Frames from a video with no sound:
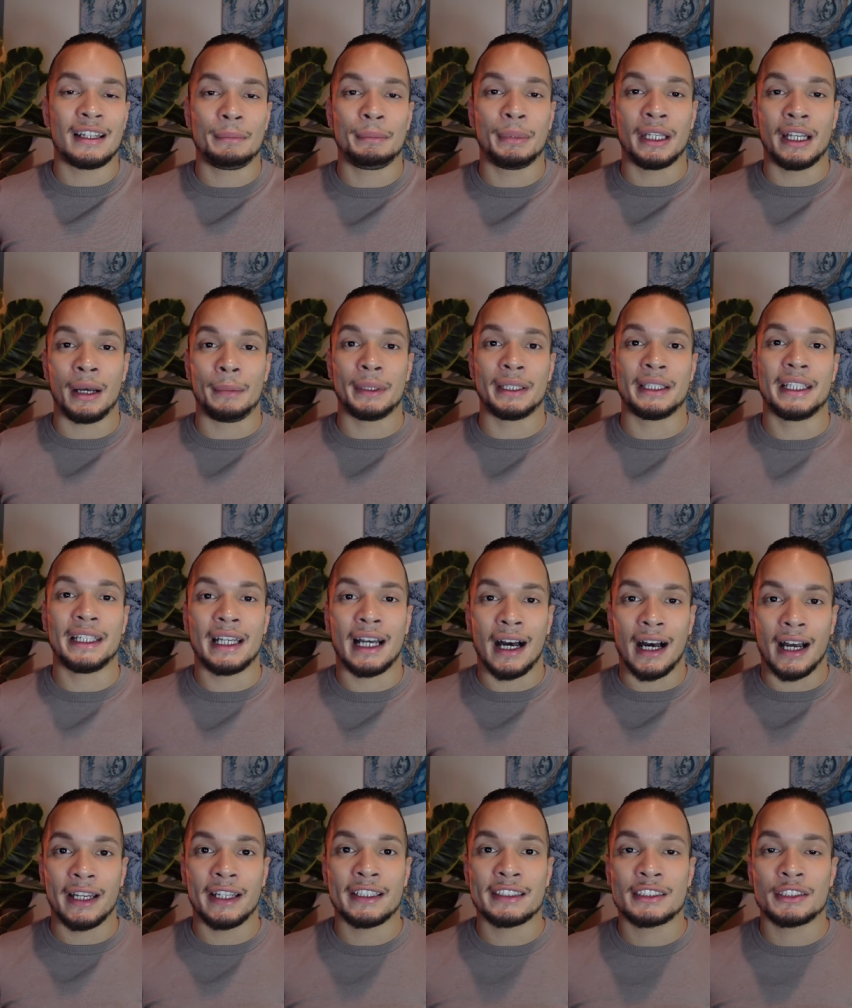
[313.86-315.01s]
up becoming the
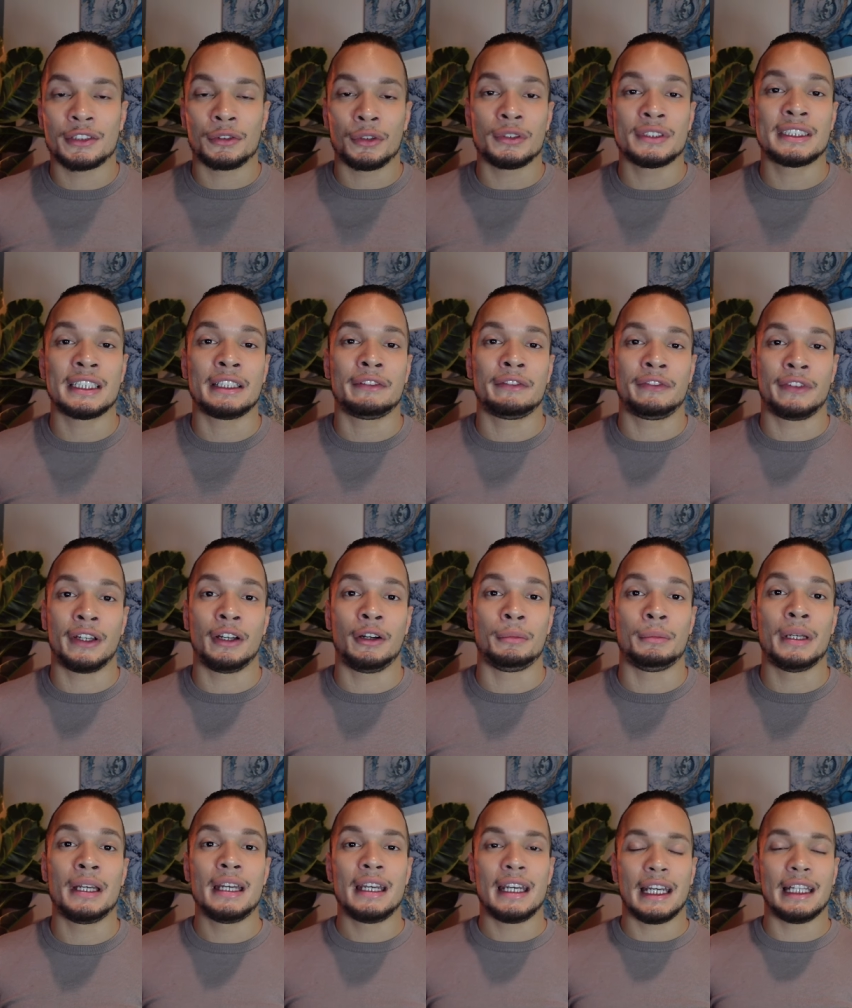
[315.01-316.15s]
highest grossing film
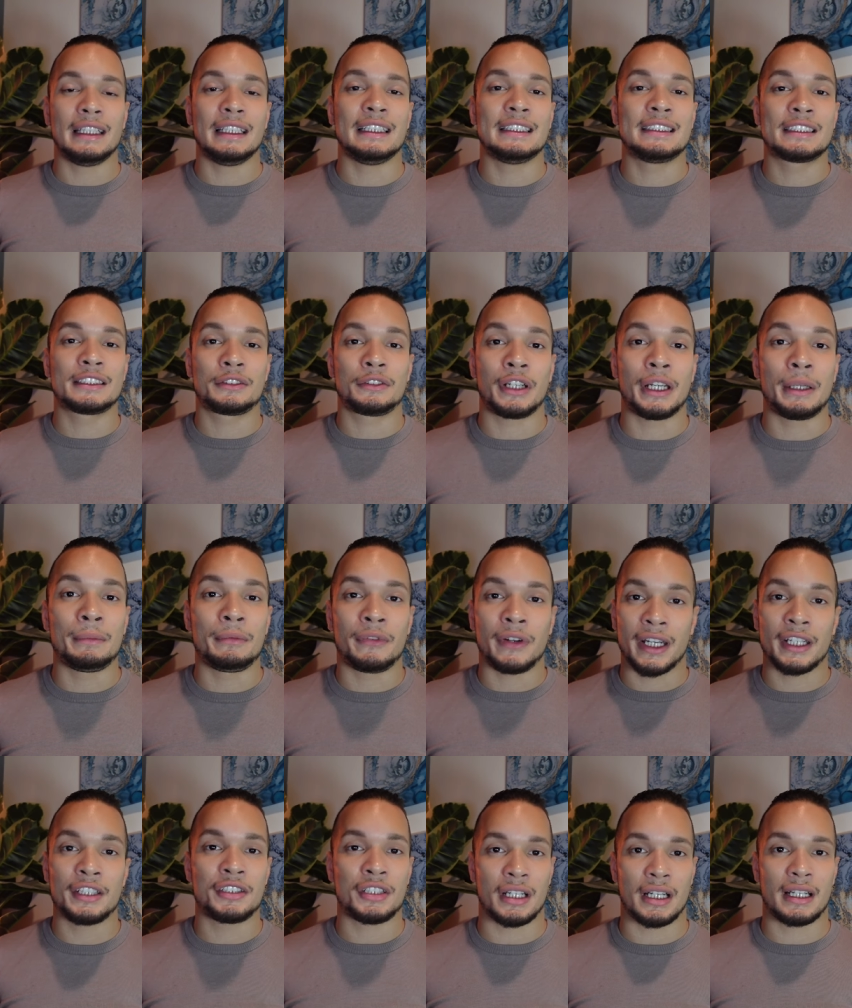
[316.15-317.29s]
in the Scream
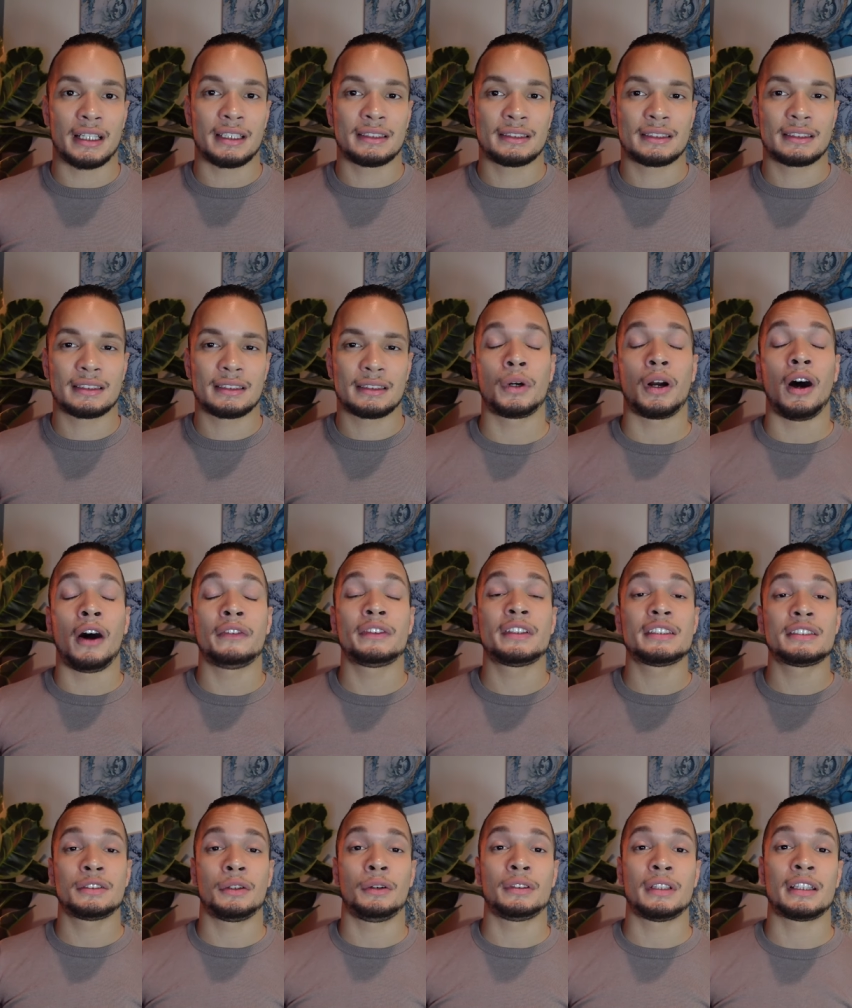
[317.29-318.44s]
franchise. We're often
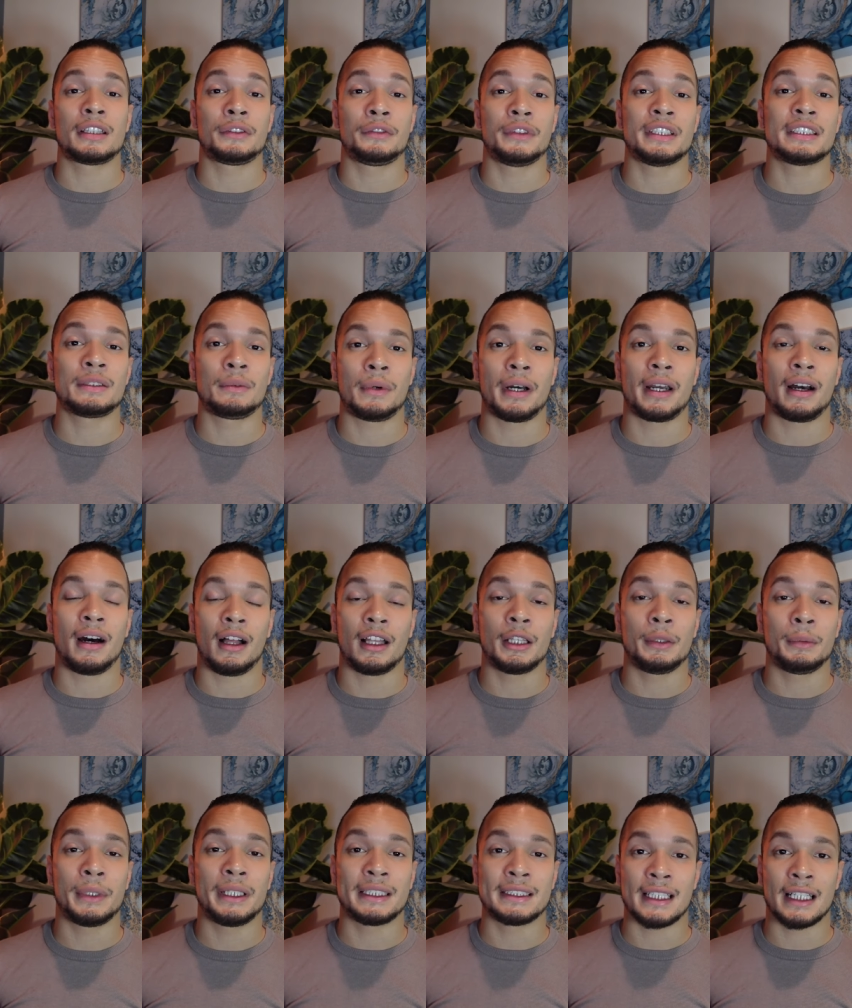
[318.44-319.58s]
told that the reason why
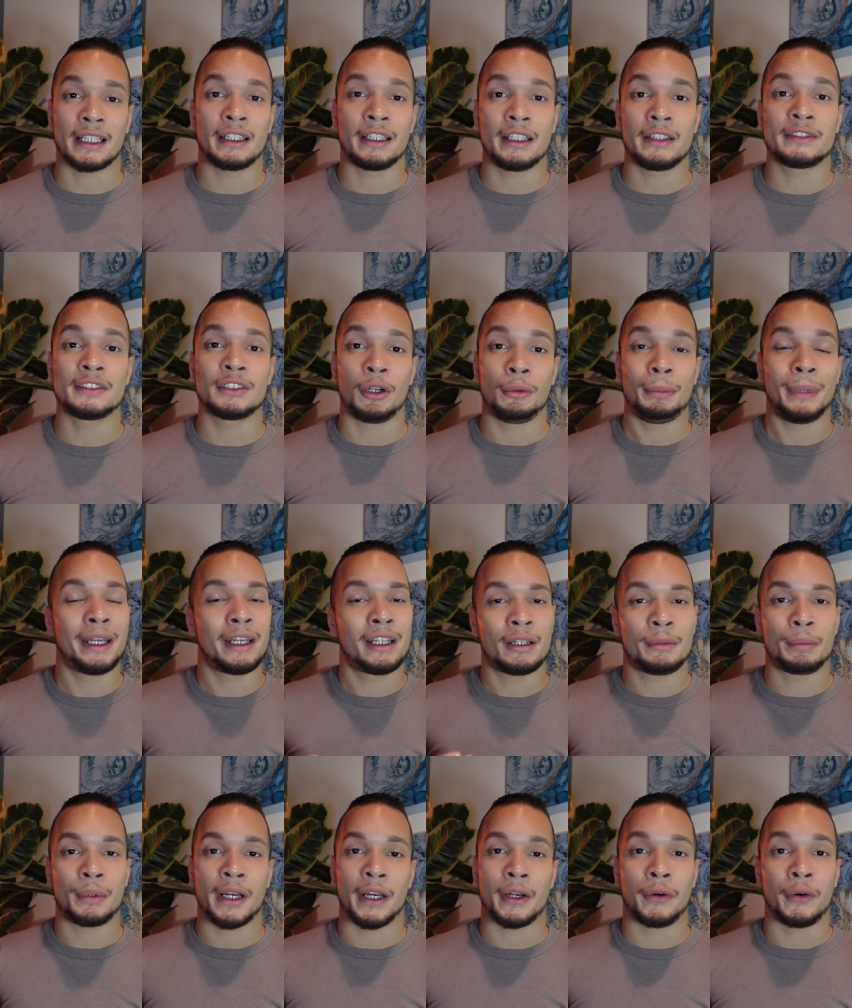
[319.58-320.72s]
Hollywood executives don't make it a
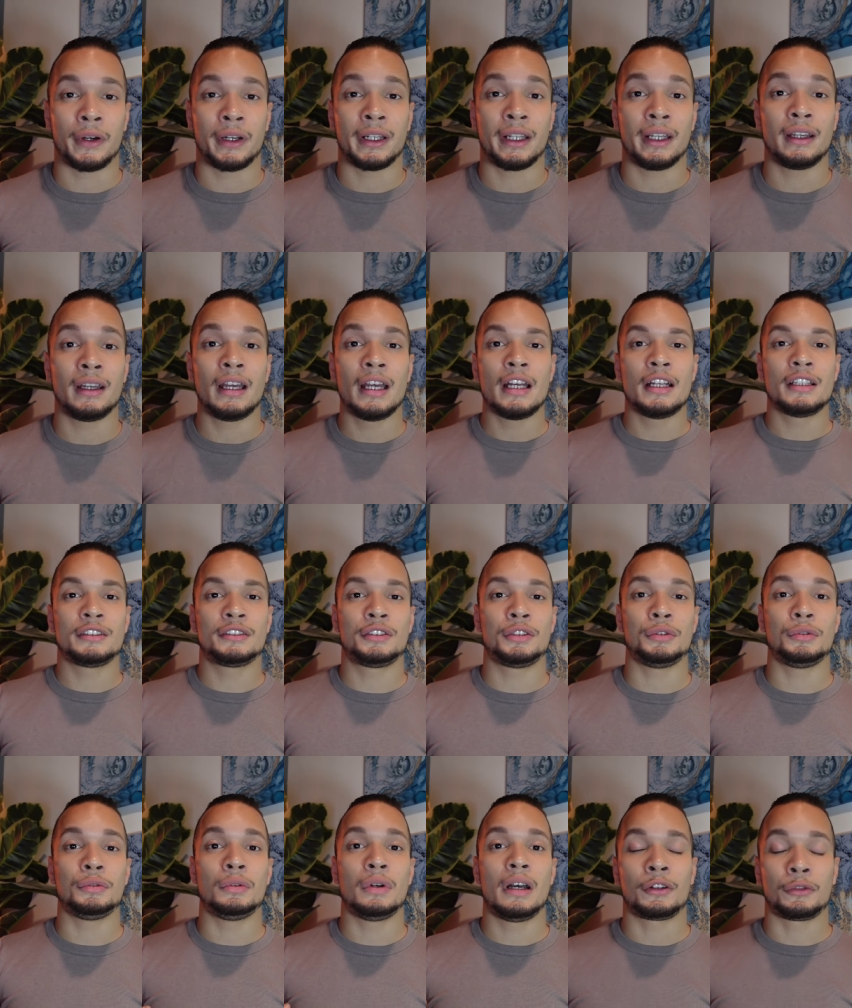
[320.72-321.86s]
priority
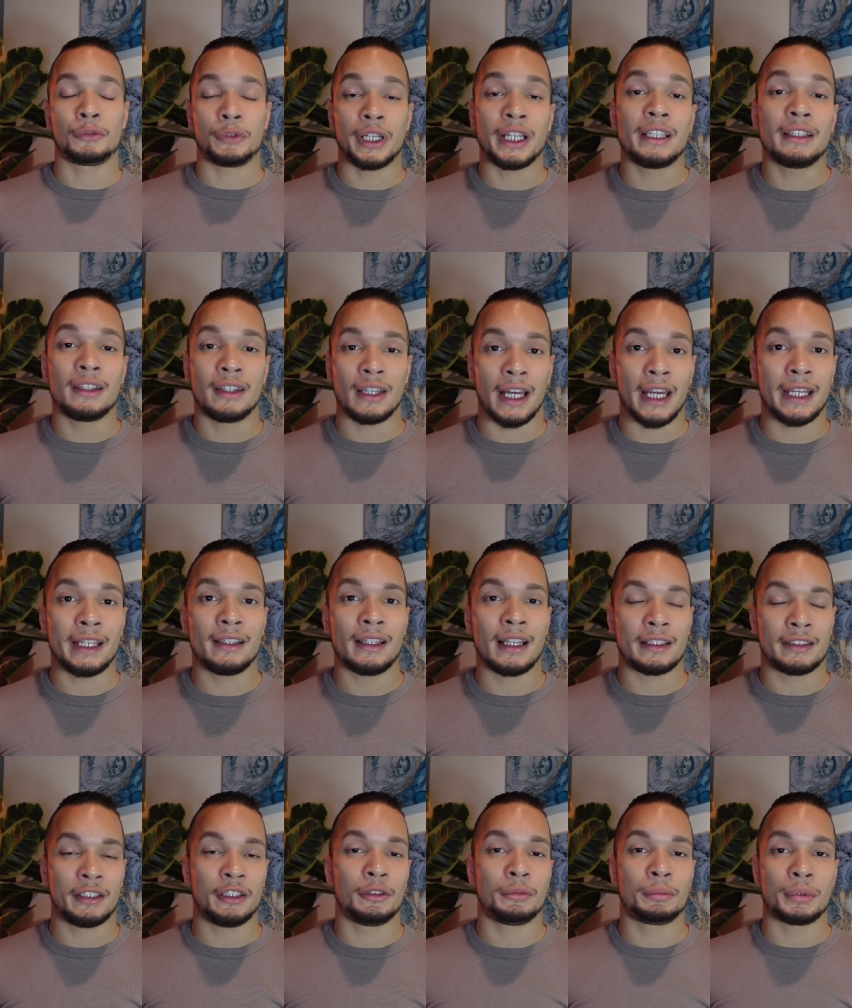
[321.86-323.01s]
to green light
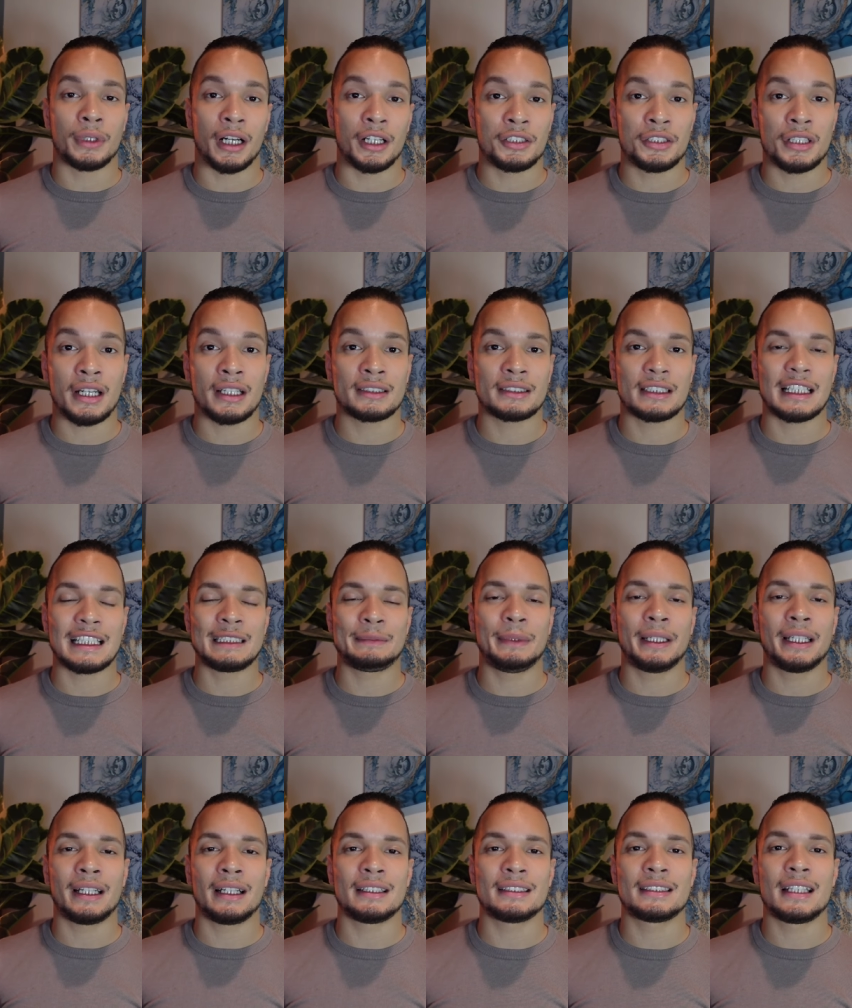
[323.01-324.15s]
Latino projects is
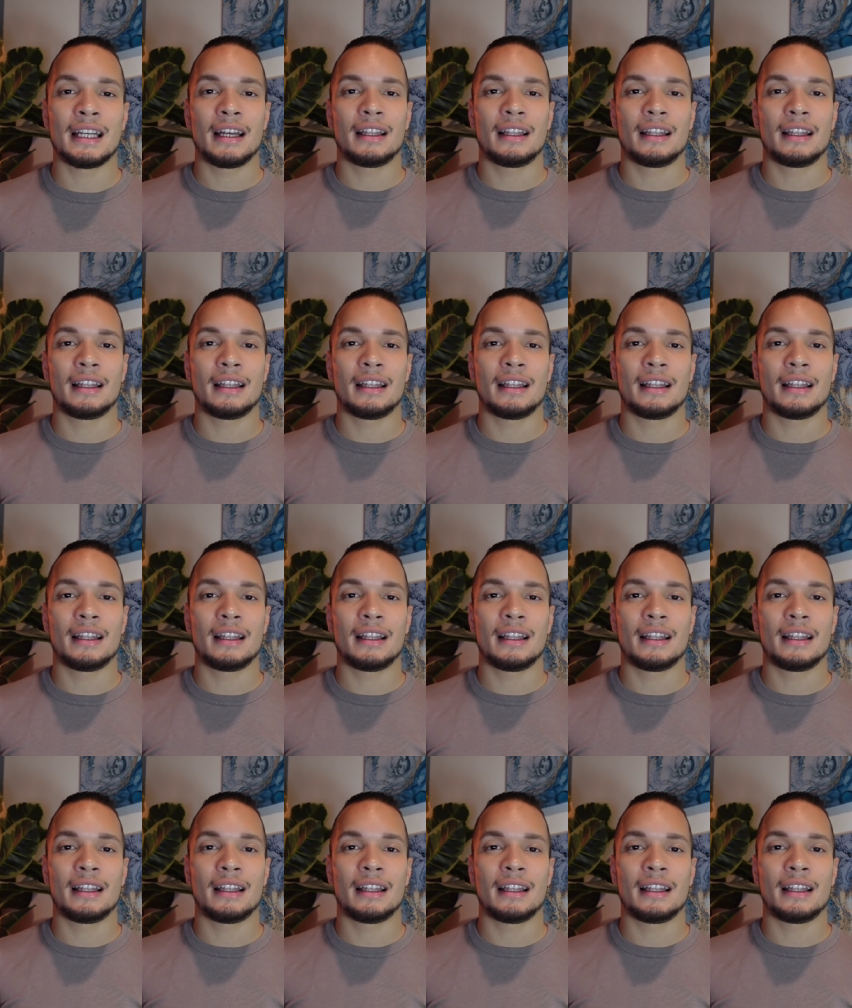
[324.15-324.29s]
because